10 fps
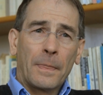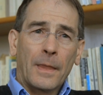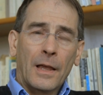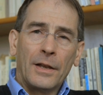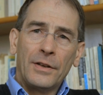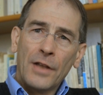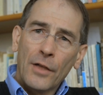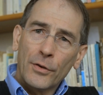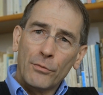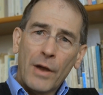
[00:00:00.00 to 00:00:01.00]

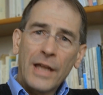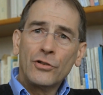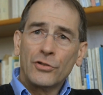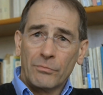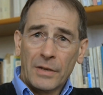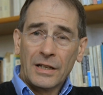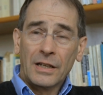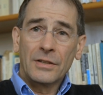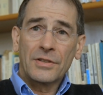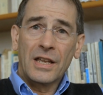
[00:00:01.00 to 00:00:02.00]
another range of
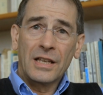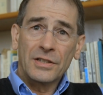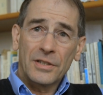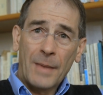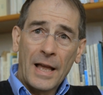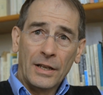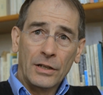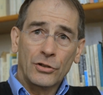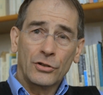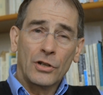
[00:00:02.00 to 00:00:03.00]
meanings in
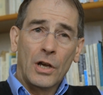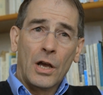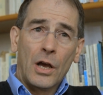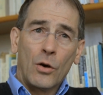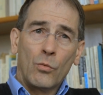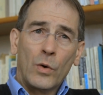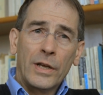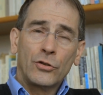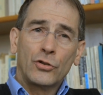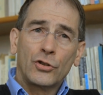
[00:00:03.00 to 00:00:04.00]
Spanish
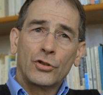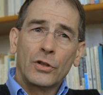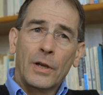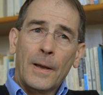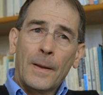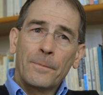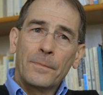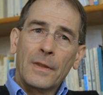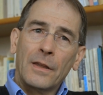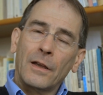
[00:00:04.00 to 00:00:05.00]
which
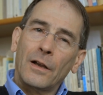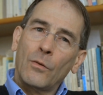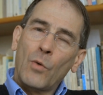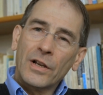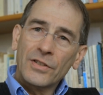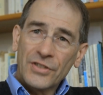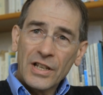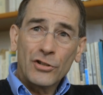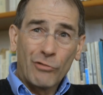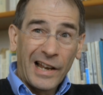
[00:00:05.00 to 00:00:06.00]
one can see
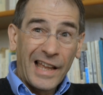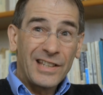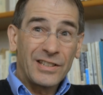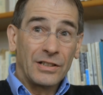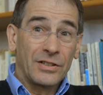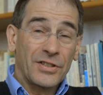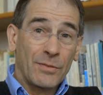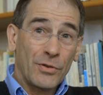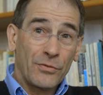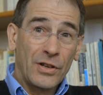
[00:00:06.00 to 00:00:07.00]
is related to some of
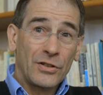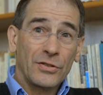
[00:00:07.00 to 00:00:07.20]
the features